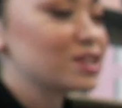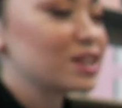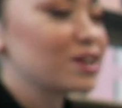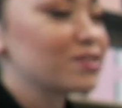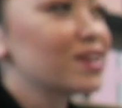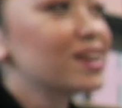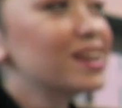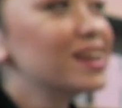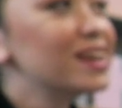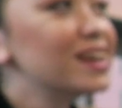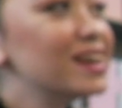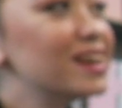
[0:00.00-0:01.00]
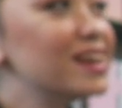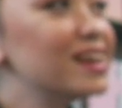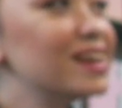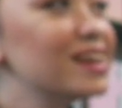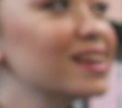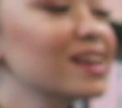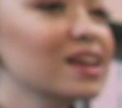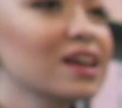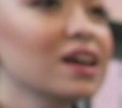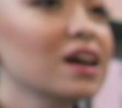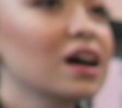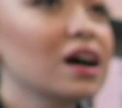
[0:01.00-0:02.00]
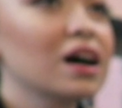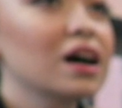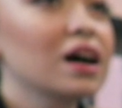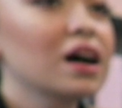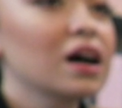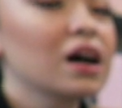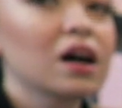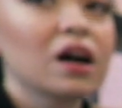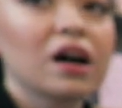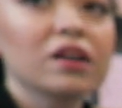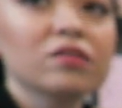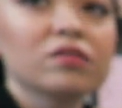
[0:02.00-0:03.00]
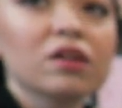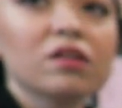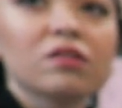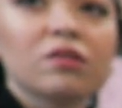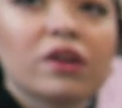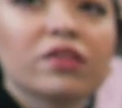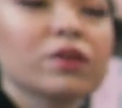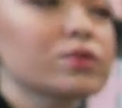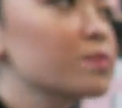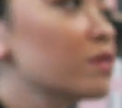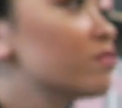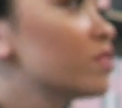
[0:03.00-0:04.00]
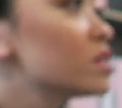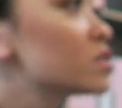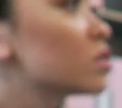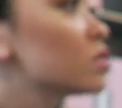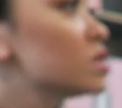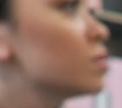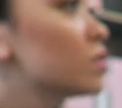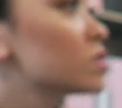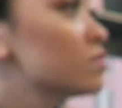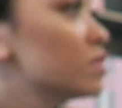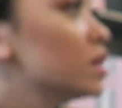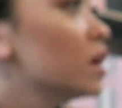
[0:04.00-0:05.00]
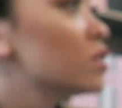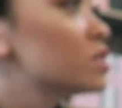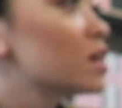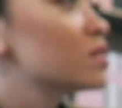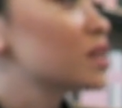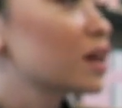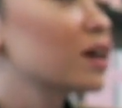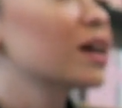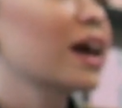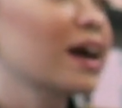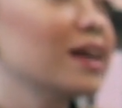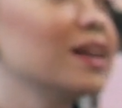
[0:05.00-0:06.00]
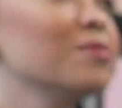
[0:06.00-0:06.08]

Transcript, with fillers: god. God, how do we remember these things? I don't know. I think it was my first Glossybox video, so I was like, okay,